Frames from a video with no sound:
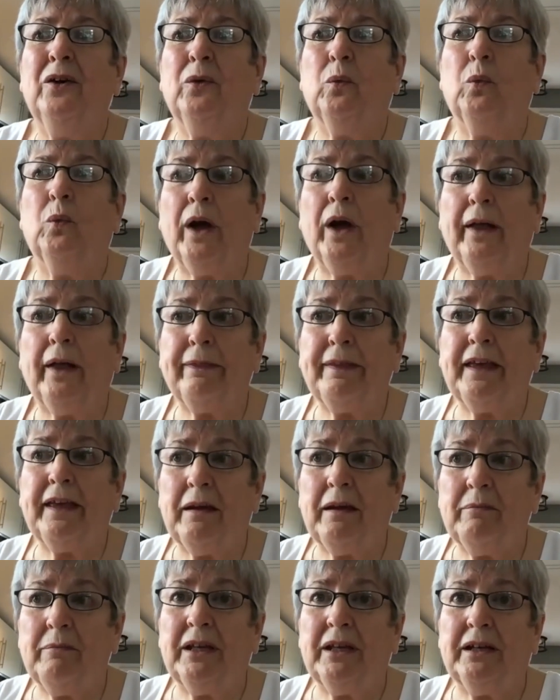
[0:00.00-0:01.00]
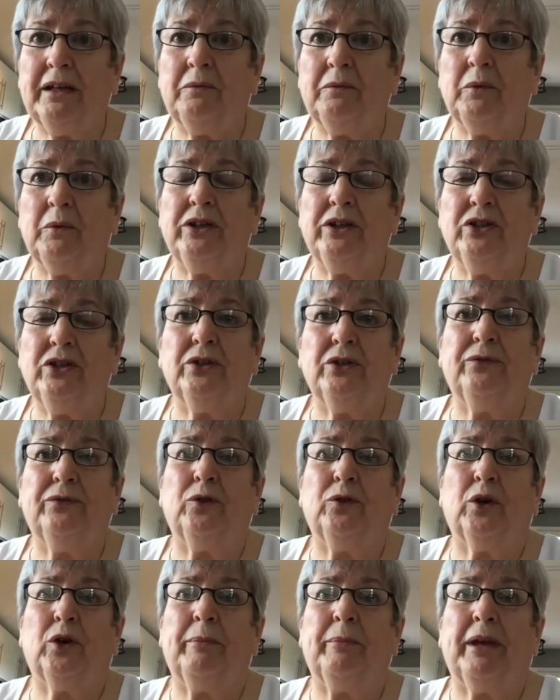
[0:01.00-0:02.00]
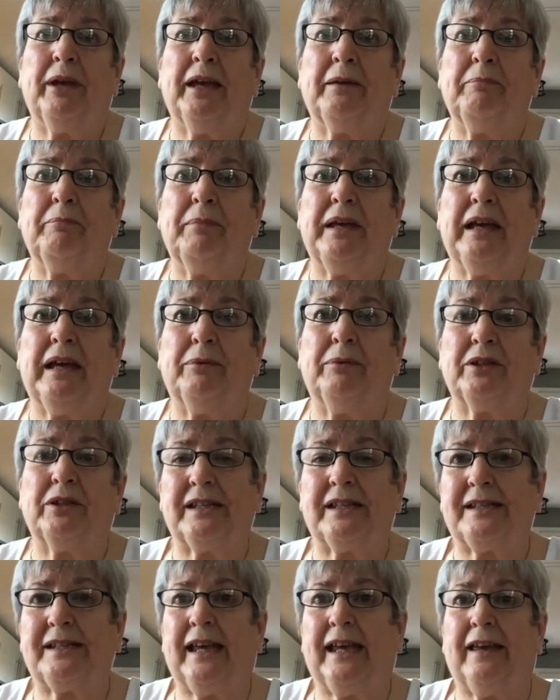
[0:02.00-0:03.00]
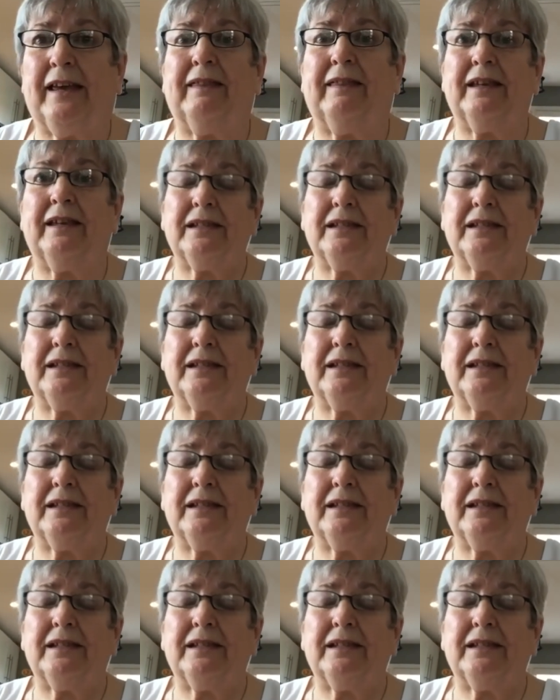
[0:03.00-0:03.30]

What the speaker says: what the EMULIN would do for me and be able to say, this